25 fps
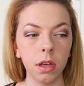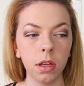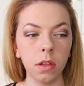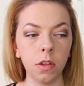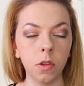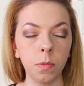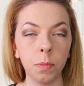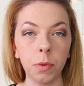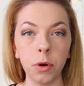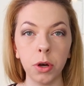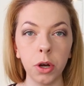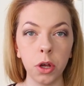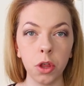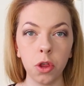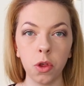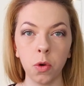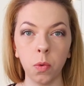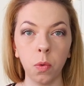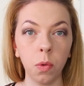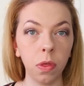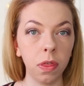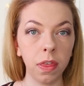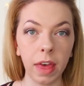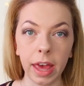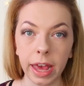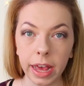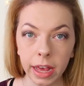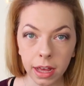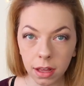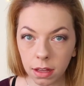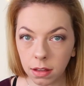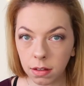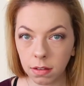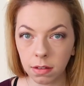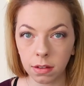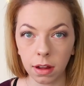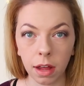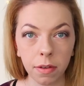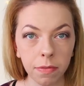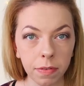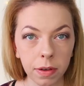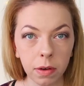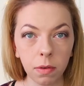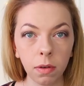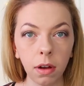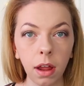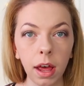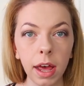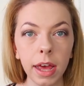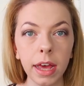spiritual things. I
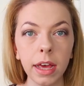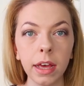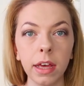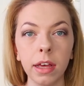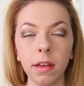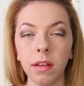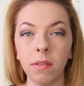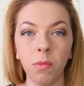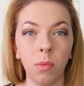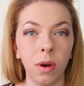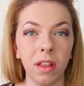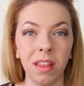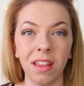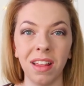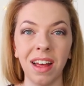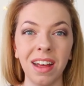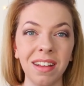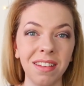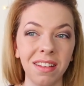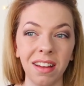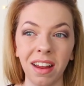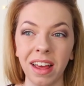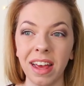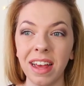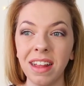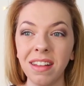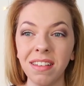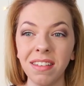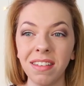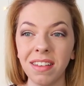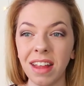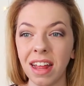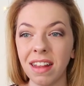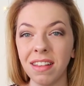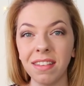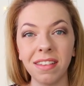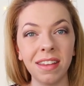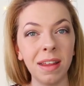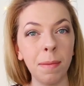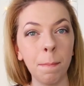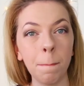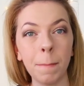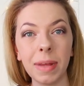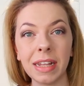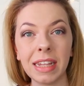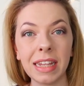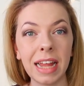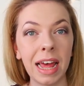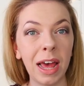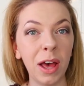feel like whether that's like incensing
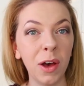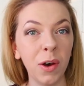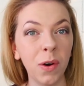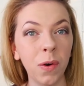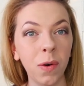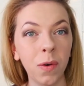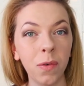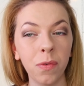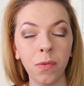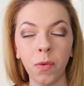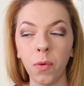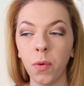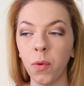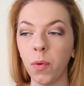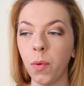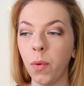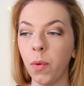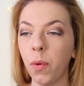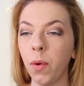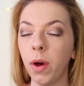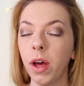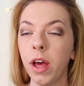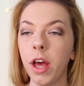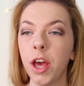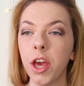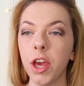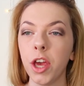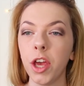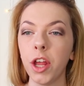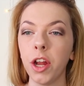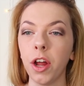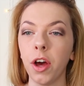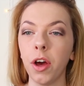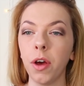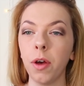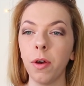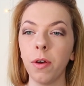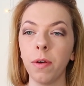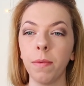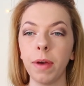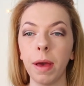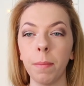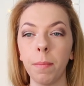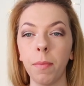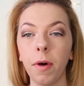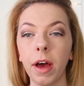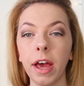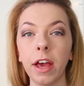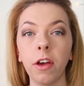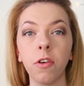myself or you know
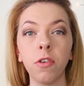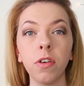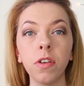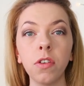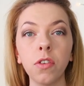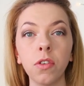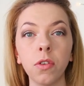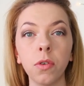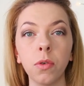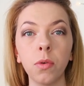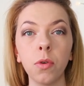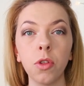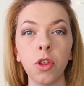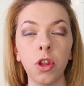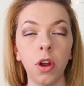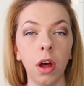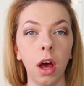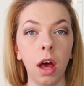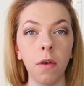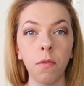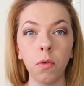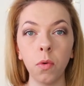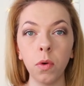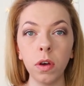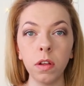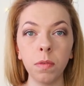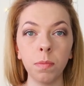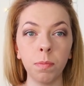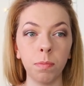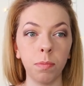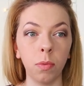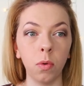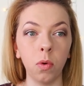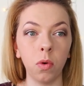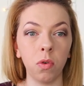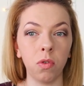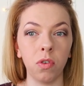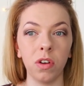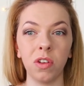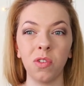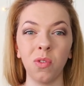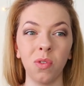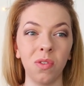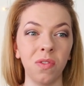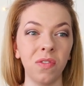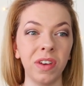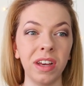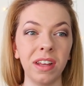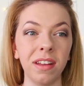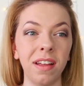buying crystals. You know, I've always bought
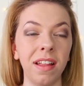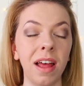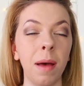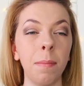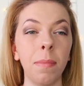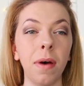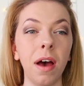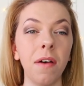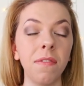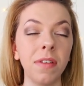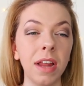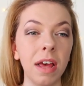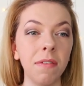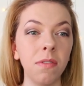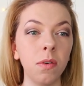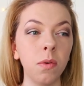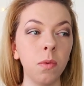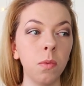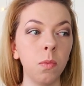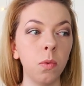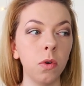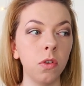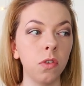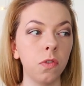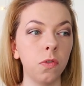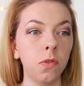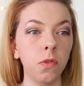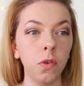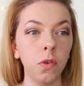crystals and things like that, but I've never was